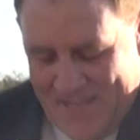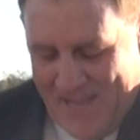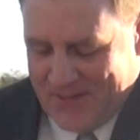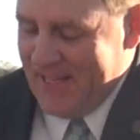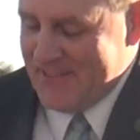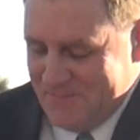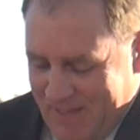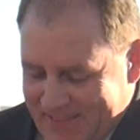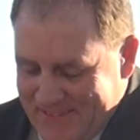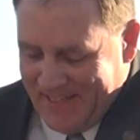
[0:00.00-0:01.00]
I'd like to
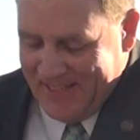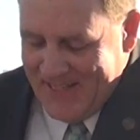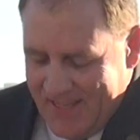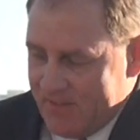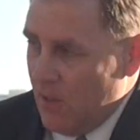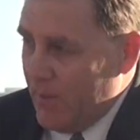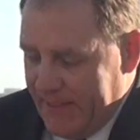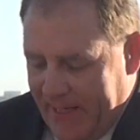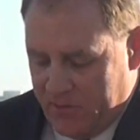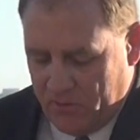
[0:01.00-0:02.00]
make today is that we
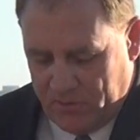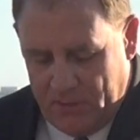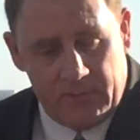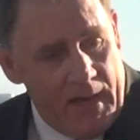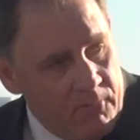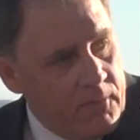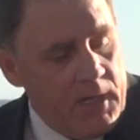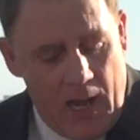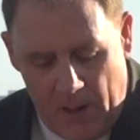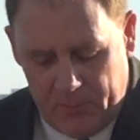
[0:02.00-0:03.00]
need to seize every
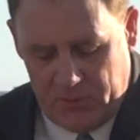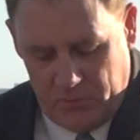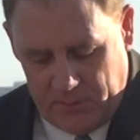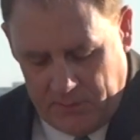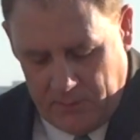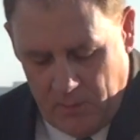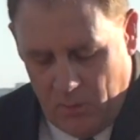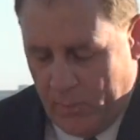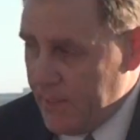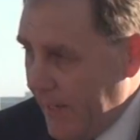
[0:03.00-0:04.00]
opportunity
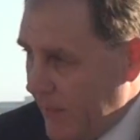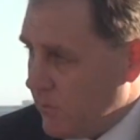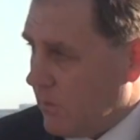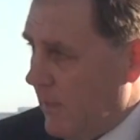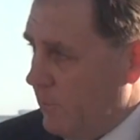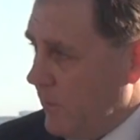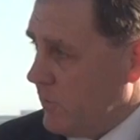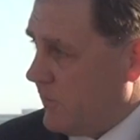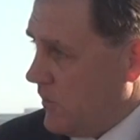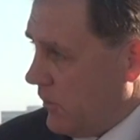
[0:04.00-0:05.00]
we can to collaborate with
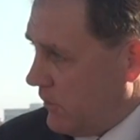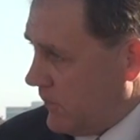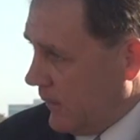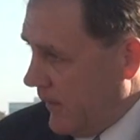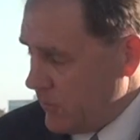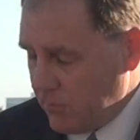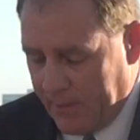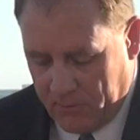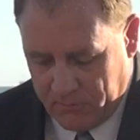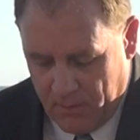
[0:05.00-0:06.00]
state
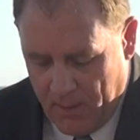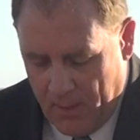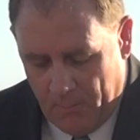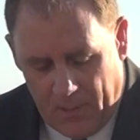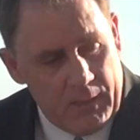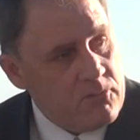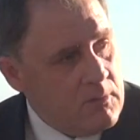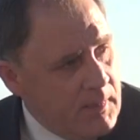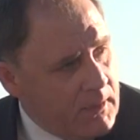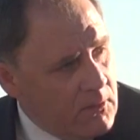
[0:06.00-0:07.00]
legislators,
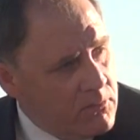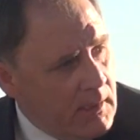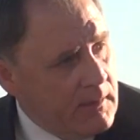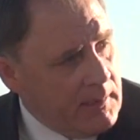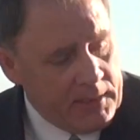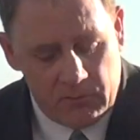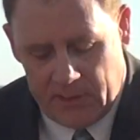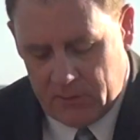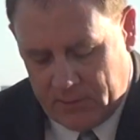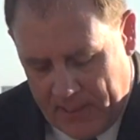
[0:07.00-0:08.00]
policymakers, and the United
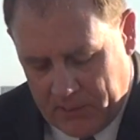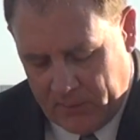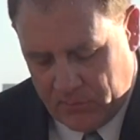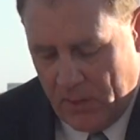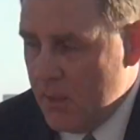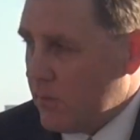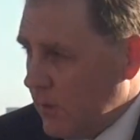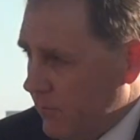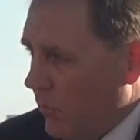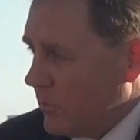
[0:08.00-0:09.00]
States Congress to
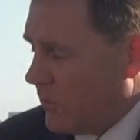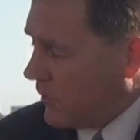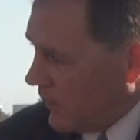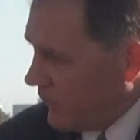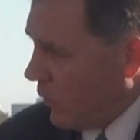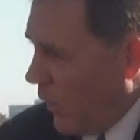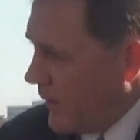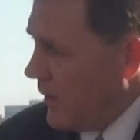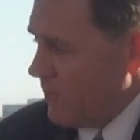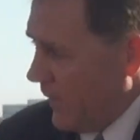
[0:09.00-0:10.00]
deliver
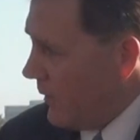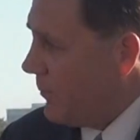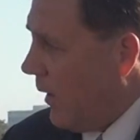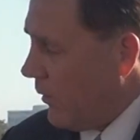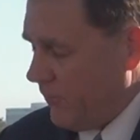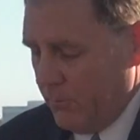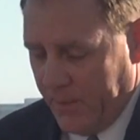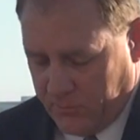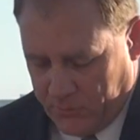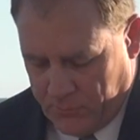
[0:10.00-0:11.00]
one very powerful
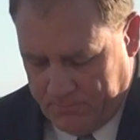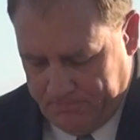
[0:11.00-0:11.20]
message.